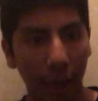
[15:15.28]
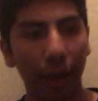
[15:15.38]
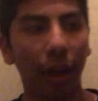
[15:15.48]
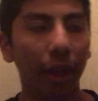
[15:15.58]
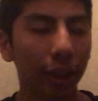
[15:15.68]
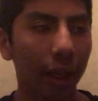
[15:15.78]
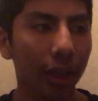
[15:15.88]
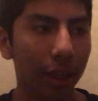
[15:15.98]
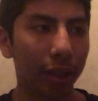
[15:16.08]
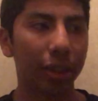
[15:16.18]
and I
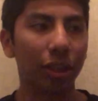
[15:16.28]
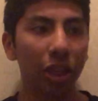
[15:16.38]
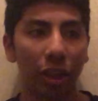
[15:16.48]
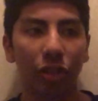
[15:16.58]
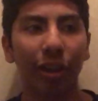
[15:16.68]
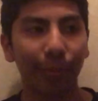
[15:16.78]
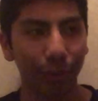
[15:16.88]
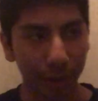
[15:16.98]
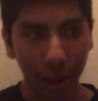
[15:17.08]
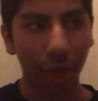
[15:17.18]
thought like, cause she got
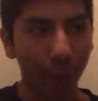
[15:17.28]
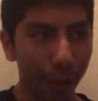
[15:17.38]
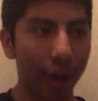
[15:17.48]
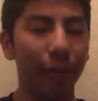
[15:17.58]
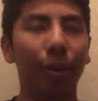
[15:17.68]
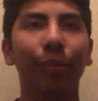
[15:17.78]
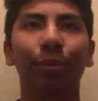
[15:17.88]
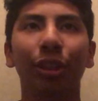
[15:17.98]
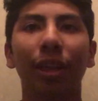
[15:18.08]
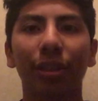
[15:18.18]
trampled to death or whatever,
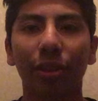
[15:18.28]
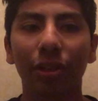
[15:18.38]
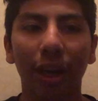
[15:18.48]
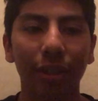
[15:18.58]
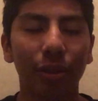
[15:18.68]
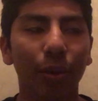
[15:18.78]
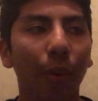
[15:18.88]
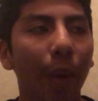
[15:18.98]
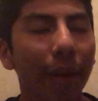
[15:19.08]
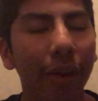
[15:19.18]
she died to the giant too
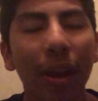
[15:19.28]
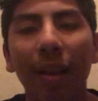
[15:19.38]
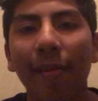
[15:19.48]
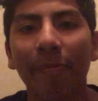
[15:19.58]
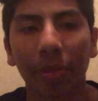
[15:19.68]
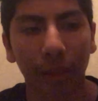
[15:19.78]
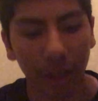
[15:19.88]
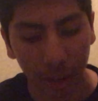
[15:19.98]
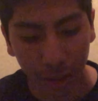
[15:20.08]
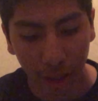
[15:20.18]
or whatever.
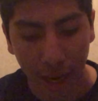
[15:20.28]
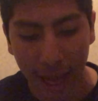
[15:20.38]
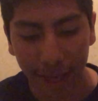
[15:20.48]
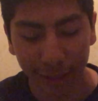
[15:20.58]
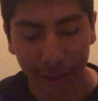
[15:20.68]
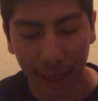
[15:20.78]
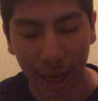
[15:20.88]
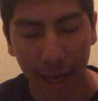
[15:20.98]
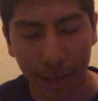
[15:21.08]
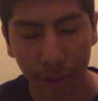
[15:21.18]
Literally, Ed's
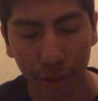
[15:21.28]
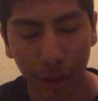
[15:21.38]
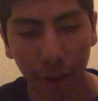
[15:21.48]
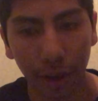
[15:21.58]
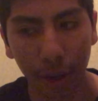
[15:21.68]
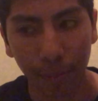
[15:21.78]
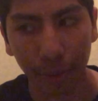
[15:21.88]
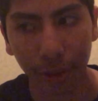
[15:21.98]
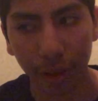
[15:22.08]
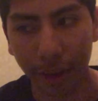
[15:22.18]
eyes turned up.
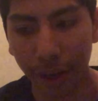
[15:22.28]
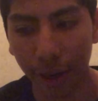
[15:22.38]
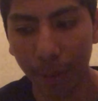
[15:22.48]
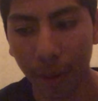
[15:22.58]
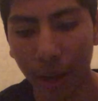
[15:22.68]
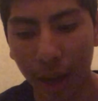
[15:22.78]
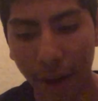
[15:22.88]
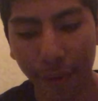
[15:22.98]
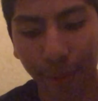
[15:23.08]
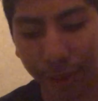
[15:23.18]

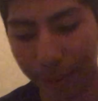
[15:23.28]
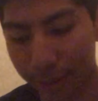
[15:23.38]
Everyone that